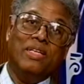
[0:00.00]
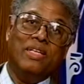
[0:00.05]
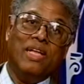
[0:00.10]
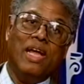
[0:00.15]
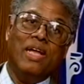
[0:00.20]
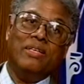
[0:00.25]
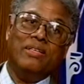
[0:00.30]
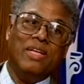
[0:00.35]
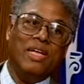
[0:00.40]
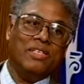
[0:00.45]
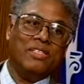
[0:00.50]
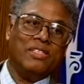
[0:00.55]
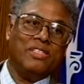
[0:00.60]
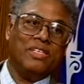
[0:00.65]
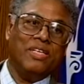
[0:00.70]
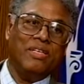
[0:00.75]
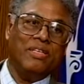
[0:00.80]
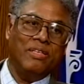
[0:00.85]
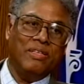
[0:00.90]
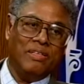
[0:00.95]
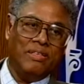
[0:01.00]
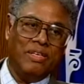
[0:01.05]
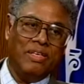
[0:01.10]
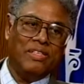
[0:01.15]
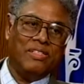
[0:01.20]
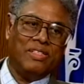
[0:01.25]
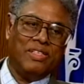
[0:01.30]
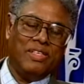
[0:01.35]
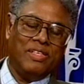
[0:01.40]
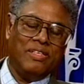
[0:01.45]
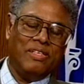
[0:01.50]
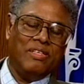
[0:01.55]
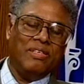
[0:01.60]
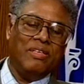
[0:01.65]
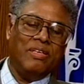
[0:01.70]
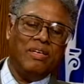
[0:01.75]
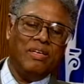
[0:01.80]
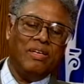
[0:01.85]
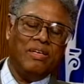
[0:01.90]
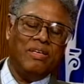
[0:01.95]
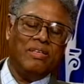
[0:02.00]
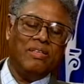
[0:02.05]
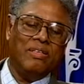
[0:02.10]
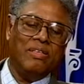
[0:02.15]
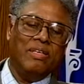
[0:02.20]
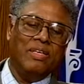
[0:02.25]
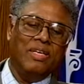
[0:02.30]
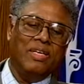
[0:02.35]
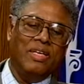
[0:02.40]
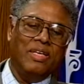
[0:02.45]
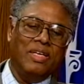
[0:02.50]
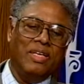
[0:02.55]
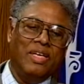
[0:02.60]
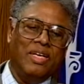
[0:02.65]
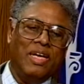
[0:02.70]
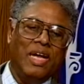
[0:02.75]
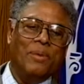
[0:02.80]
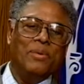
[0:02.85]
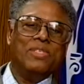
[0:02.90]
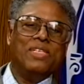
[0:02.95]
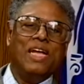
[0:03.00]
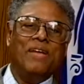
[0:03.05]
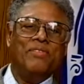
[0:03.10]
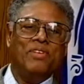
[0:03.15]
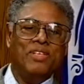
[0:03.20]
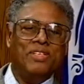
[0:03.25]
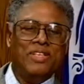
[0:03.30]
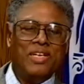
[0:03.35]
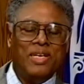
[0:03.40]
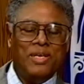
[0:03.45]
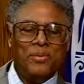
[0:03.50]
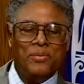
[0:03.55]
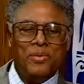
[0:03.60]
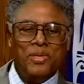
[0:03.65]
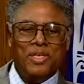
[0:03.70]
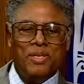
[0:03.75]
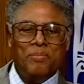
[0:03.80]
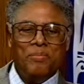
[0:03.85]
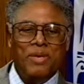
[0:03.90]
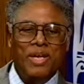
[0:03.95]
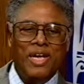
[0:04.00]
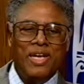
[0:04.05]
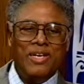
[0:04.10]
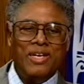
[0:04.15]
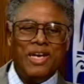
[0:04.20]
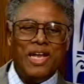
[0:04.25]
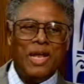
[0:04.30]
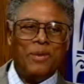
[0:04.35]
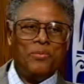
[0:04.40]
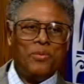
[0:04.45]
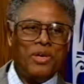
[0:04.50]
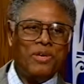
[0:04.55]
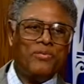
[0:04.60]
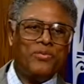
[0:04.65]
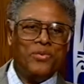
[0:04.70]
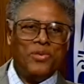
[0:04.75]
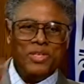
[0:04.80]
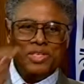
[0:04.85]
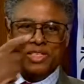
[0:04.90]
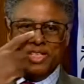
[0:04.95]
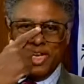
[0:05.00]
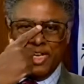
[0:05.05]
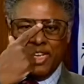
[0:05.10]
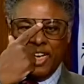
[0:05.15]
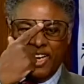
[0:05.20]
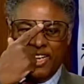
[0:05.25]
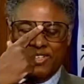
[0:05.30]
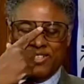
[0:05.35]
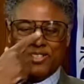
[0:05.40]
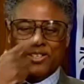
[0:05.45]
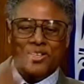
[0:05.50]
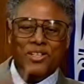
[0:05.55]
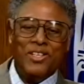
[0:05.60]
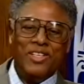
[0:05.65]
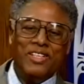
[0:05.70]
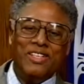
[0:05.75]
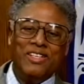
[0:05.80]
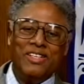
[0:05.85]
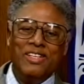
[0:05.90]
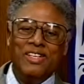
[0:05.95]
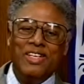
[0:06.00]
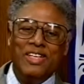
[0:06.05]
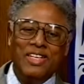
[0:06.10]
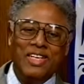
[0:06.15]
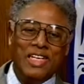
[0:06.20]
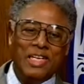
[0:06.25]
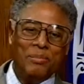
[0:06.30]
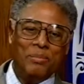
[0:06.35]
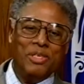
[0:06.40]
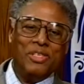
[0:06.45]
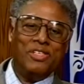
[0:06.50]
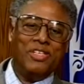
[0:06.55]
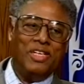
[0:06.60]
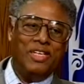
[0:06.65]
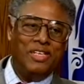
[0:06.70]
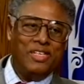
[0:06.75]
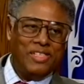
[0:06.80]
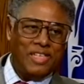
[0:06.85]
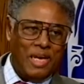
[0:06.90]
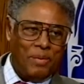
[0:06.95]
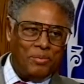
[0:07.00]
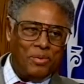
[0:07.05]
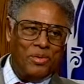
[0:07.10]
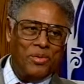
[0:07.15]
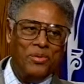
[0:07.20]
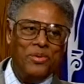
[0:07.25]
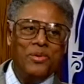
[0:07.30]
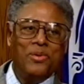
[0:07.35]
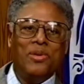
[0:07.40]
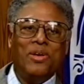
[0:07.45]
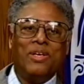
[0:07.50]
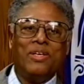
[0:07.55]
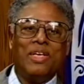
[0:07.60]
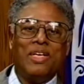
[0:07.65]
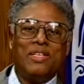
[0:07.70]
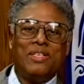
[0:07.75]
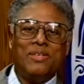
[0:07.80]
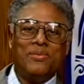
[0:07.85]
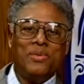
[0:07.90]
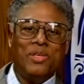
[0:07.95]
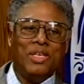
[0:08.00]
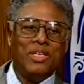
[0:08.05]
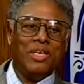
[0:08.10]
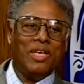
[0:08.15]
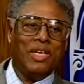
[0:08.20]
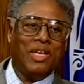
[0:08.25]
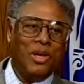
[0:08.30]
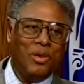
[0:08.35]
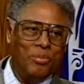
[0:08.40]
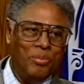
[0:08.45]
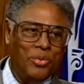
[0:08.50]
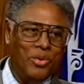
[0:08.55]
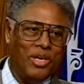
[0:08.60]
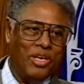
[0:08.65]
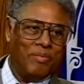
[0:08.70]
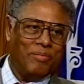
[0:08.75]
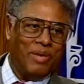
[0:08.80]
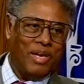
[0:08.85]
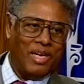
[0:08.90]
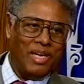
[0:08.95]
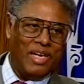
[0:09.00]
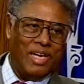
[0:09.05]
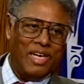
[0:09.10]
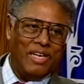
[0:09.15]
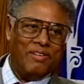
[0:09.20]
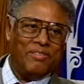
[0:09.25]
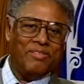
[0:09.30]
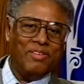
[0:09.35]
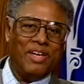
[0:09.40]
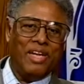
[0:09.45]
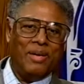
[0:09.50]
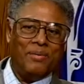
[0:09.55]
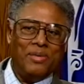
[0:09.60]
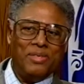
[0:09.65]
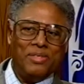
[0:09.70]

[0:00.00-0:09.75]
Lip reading: that's chilling. It's chilling, yeah. I was having dinner with a man that I worked for decades earlier in a machine shop in New York. It's really the low point of my life. And